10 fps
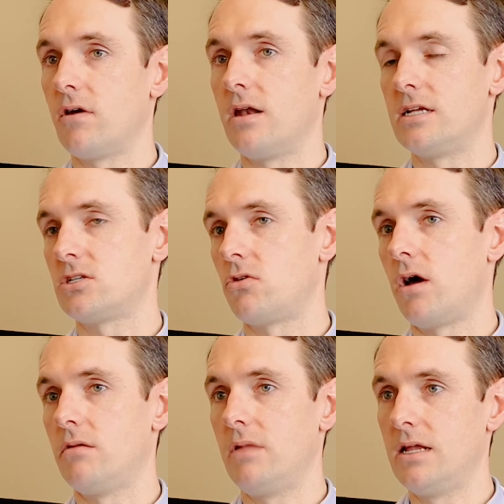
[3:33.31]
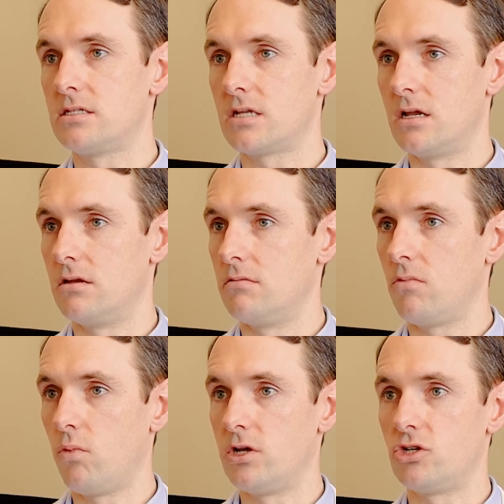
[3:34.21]
unless they're on insulin,
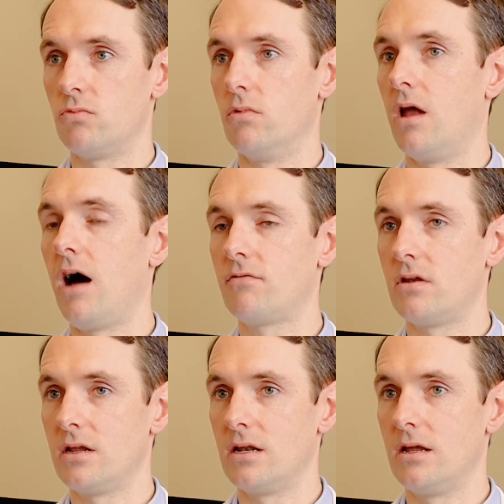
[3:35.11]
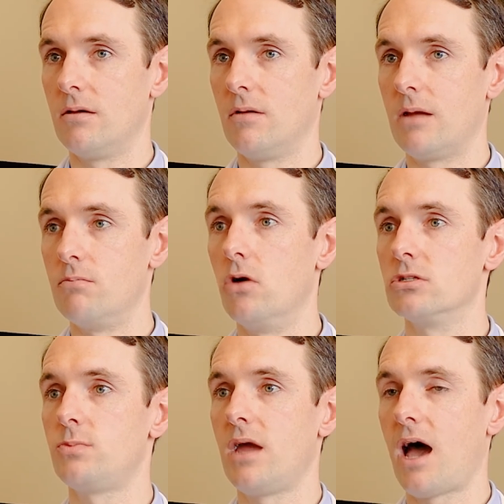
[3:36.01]
which will often at
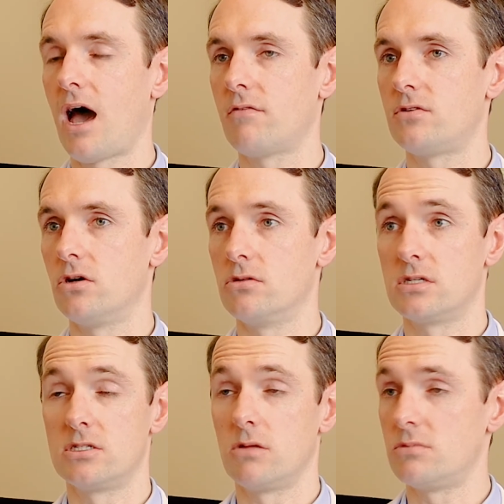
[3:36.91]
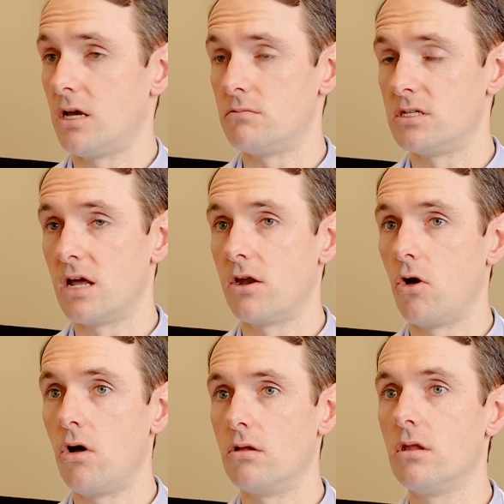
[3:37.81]
most be a half dose, and sometimes not at
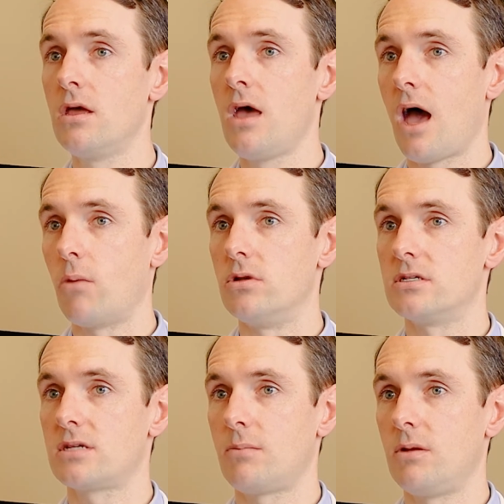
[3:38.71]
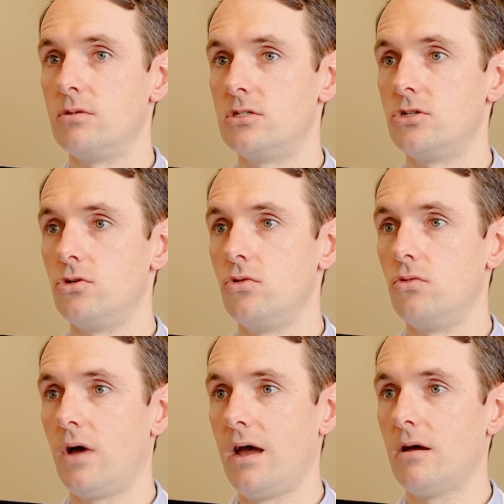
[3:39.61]
all, and we'll just get people
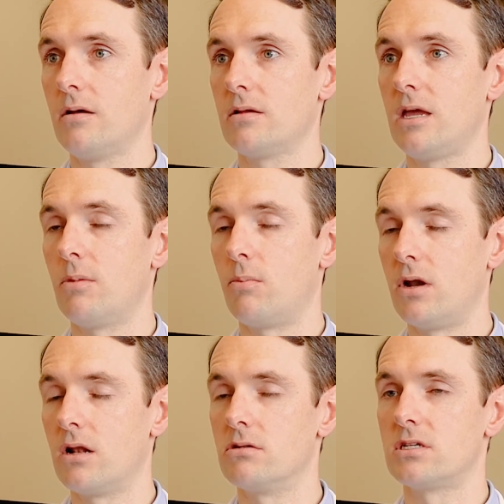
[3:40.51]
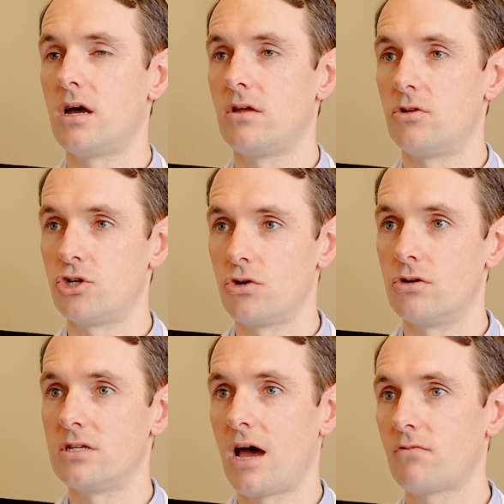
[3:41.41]
to keep a pretty close eye on their
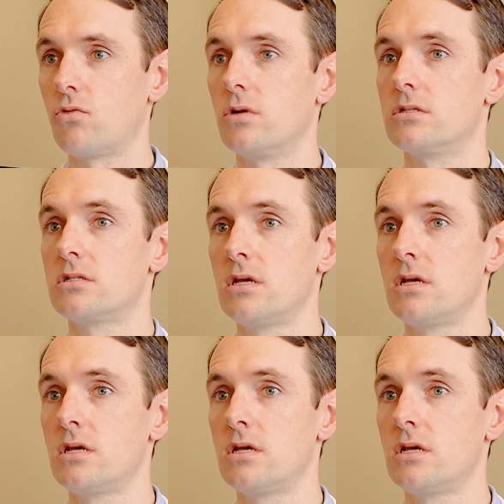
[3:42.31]
sugars afterwards.